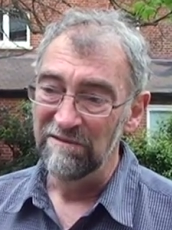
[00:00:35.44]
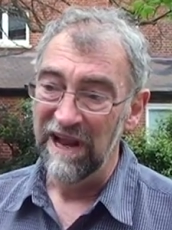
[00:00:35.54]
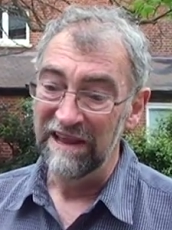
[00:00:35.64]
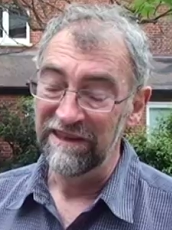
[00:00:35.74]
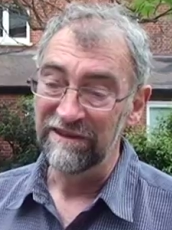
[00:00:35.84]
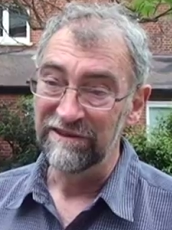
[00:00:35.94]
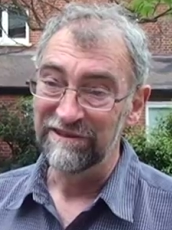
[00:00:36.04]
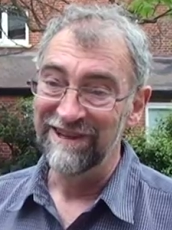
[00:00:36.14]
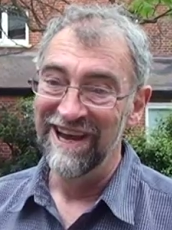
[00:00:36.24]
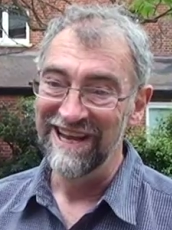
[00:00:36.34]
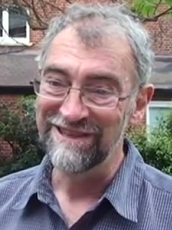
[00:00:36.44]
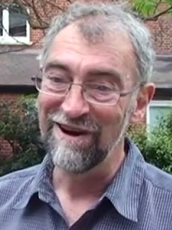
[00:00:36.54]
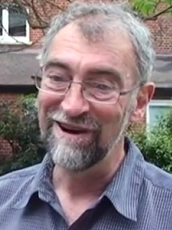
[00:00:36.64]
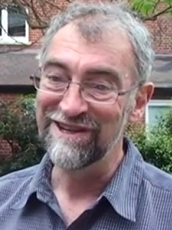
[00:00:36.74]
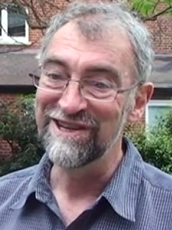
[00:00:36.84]
Well, I think it's
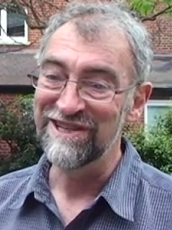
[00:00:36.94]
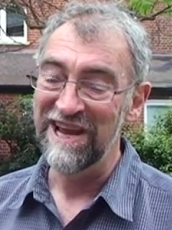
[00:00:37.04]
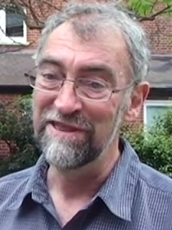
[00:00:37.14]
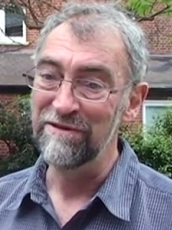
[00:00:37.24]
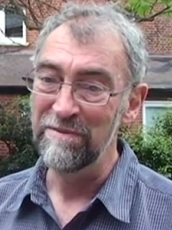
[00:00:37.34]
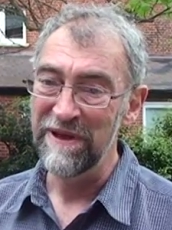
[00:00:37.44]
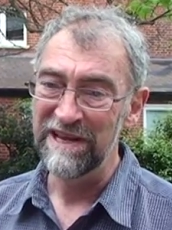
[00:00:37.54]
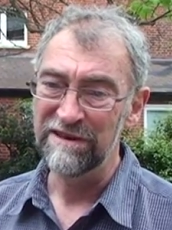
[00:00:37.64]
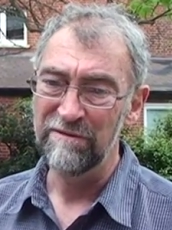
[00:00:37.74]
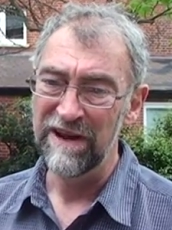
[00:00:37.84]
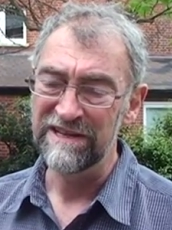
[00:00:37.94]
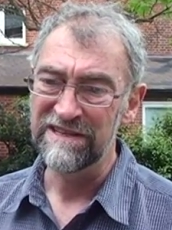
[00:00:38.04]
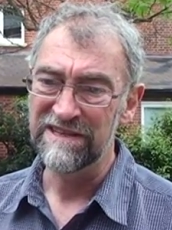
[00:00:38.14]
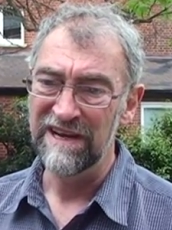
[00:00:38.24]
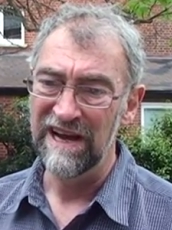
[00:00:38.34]
hard to say. There are many
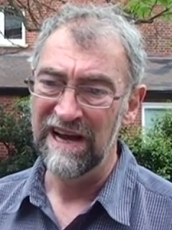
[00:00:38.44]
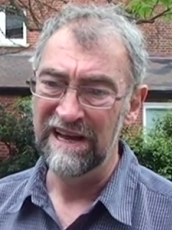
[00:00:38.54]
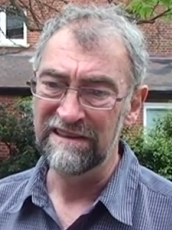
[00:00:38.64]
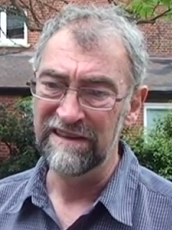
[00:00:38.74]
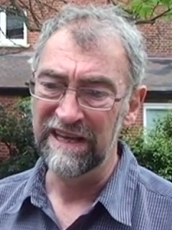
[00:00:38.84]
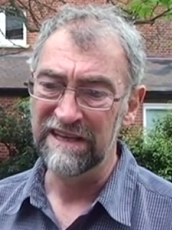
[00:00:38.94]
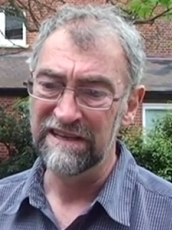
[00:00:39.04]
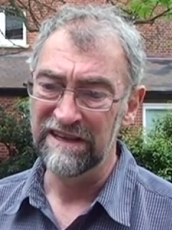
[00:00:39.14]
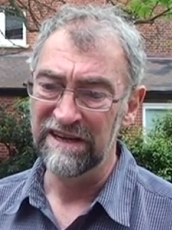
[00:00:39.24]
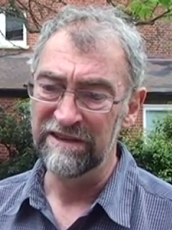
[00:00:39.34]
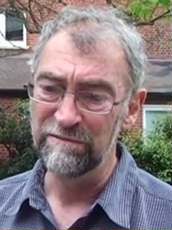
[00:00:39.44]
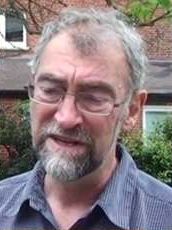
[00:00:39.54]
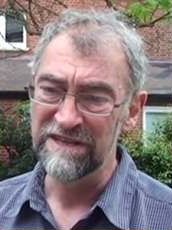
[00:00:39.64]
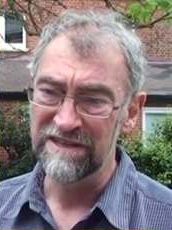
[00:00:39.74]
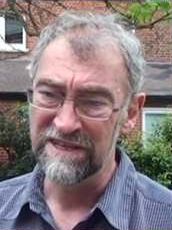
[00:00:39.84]
threats. I think the
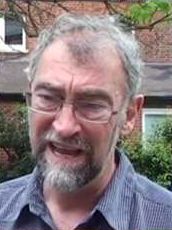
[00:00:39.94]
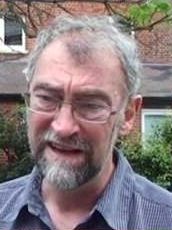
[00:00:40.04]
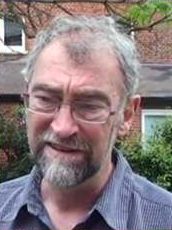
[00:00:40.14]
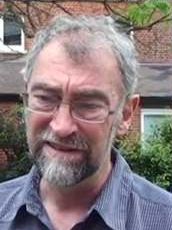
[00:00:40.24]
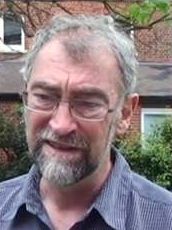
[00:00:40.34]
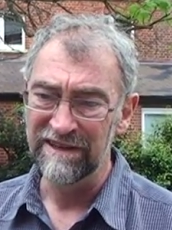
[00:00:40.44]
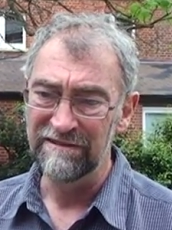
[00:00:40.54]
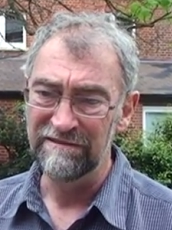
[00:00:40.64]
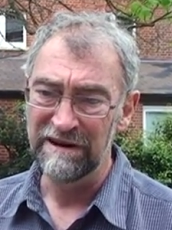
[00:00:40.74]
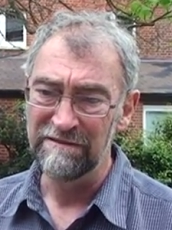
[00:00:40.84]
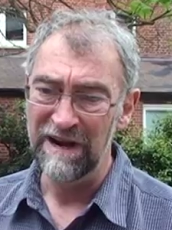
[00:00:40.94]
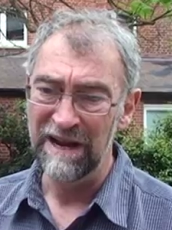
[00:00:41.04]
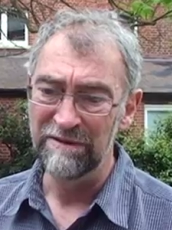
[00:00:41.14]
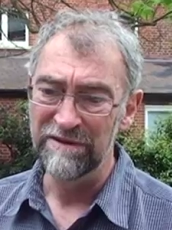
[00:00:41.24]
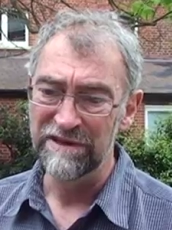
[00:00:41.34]
recent scandal
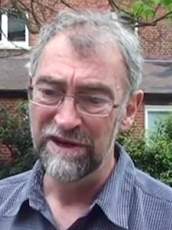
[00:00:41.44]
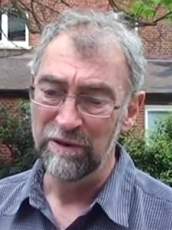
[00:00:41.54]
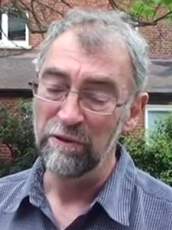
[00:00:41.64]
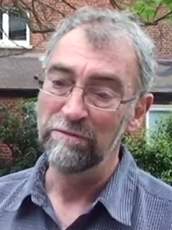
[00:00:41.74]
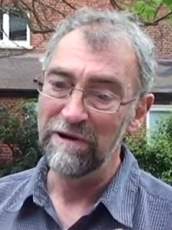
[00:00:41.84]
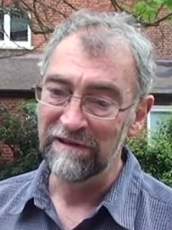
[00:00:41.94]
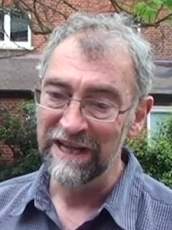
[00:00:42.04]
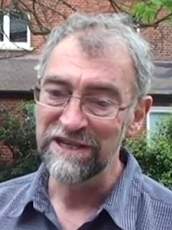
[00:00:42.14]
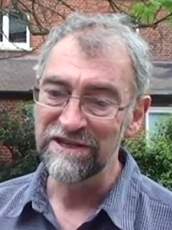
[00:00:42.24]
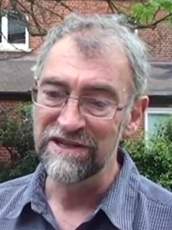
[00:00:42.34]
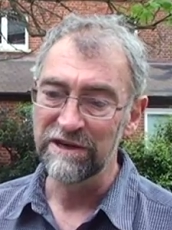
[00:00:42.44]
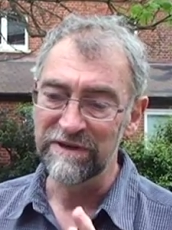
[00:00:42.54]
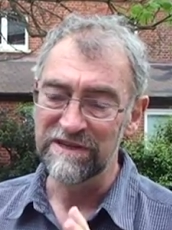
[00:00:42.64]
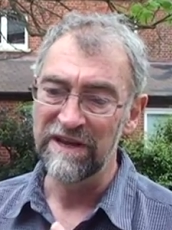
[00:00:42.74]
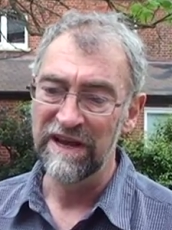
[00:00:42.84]
around, or the revelation, shall
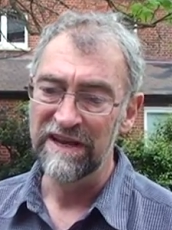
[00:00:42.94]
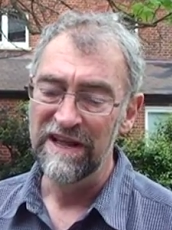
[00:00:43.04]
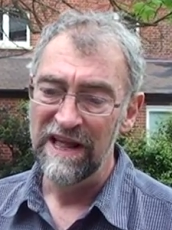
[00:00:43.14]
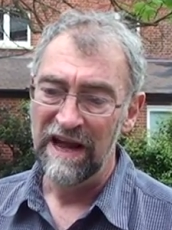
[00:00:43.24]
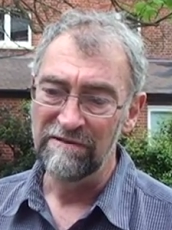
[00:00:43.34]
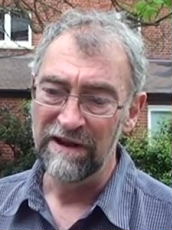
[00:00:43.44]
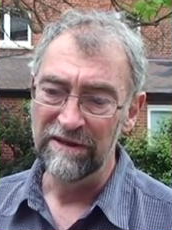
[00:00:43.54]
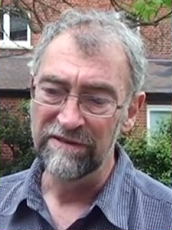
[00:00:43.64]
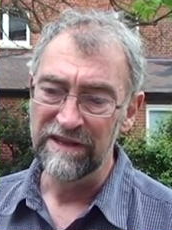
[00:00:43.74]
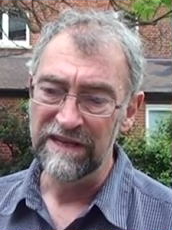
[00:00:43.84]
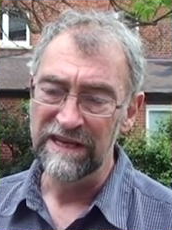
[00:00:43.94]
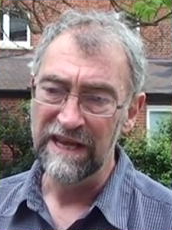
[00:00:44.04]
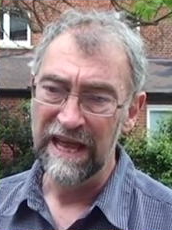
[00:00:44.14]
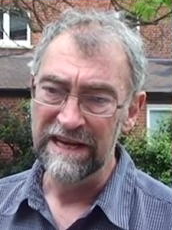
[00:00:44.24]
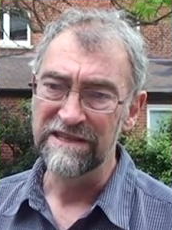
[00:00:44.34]
we say, around
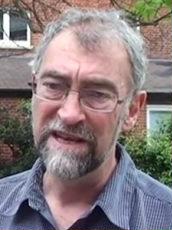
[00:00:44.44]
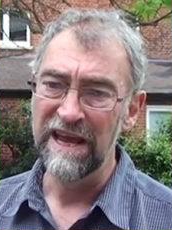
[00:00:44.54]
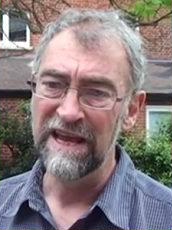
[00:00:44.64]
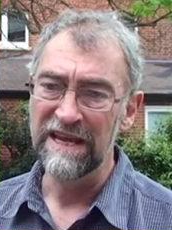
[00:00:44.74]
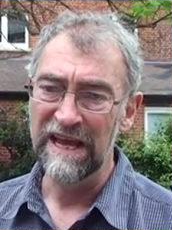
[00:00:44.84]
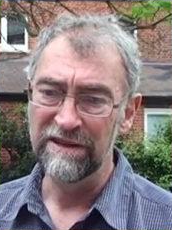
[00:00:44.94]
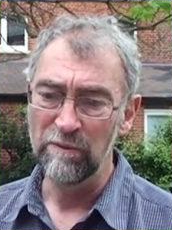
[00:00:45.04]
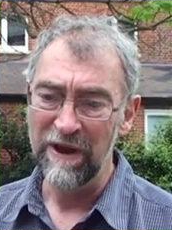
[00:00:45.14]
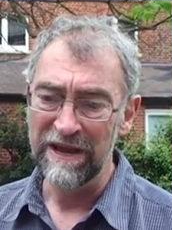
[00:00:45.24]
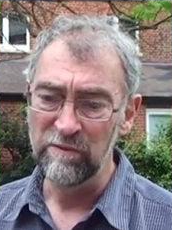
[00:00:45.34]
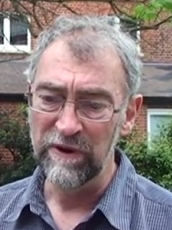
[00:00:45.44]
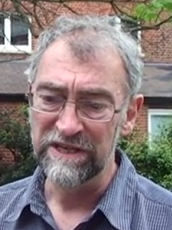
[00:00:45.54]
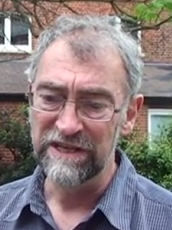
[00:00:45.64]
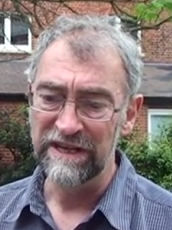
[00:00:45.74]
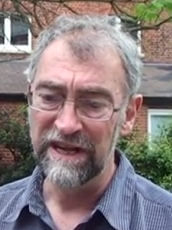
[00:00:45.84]
the NSA, the way in
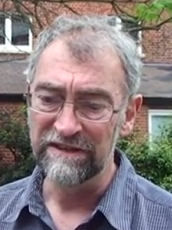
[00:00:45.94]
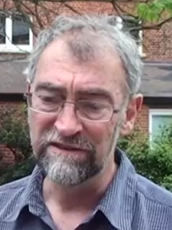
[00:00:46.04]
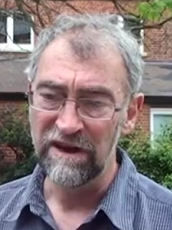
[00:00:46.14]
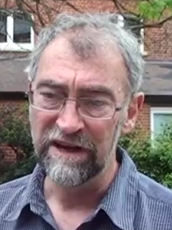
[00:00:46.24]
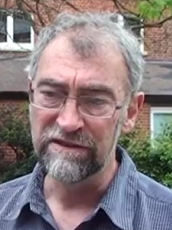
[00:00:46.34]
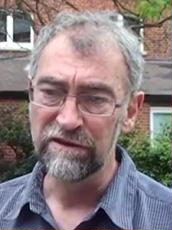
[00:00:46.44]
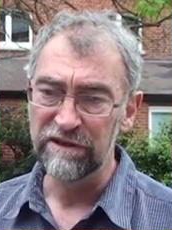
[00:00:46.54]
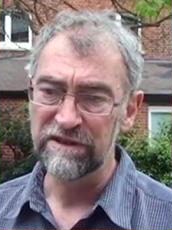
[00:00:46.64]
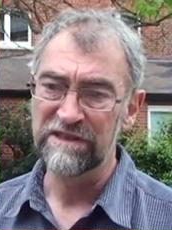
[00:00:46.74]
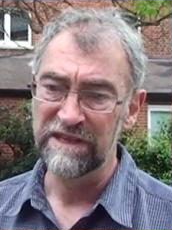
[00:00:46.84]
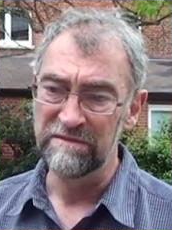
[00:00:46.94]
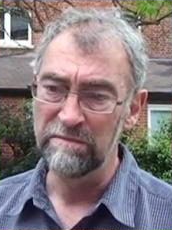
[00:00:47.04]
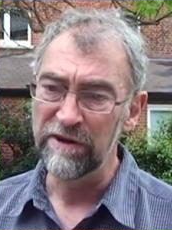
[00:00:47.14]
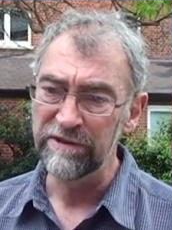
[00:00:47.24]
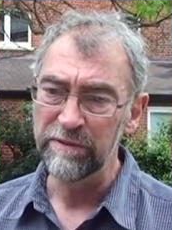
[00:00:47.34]
which it has got its hooks
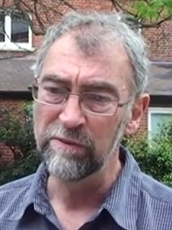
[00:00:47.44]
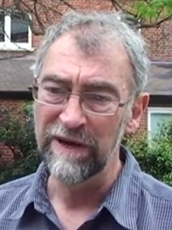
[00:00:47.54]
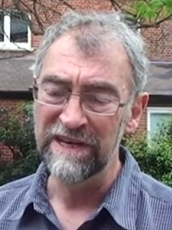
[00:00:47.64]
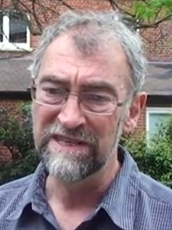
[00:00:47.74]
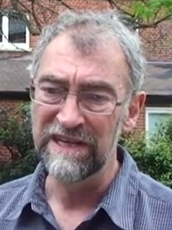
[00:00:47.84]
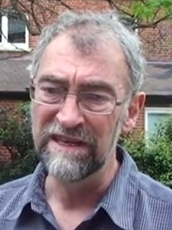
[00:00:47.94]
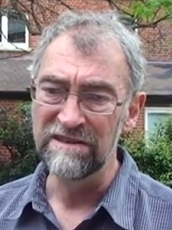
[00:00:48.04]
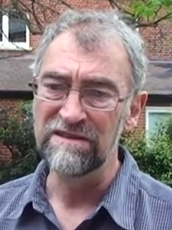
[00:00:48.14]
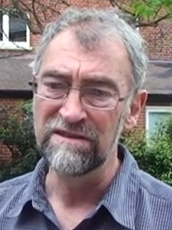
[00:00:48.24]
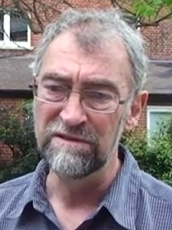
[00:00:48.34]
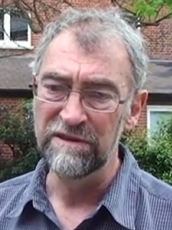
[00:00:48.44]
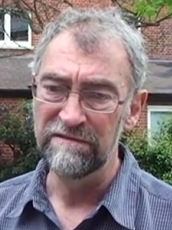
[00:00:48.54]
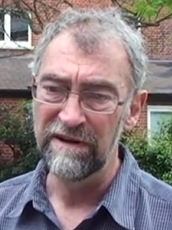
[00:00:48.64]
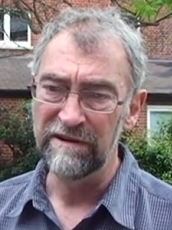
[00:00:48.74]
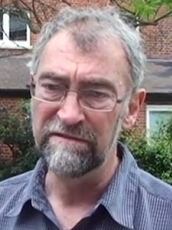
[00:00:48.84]
in multiple ways into
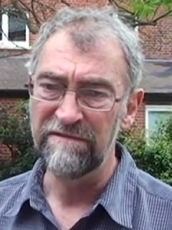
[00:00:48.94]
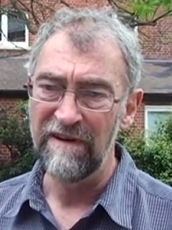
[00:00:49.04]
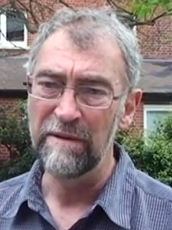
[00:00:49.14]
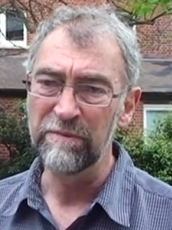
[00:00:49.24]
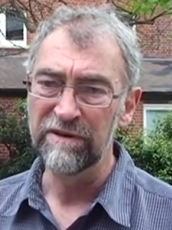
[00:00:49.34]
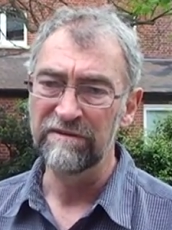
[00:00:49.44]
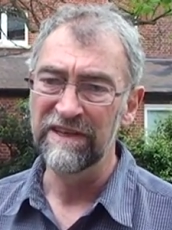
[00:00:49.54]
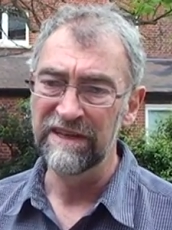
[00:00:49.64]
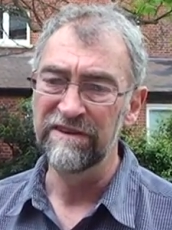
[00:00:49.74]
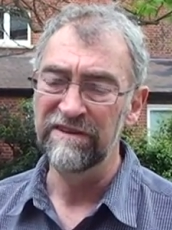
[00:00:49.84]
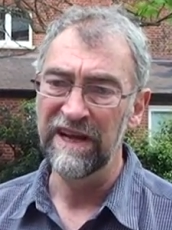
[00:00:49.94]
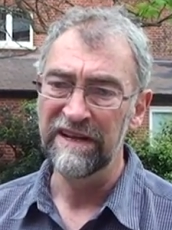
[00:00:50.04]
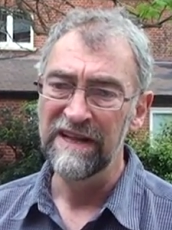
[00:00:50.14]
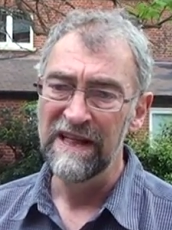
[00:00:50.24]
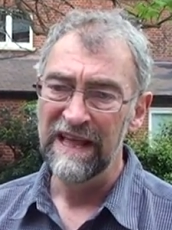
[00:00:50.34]
the very fabric of the internet,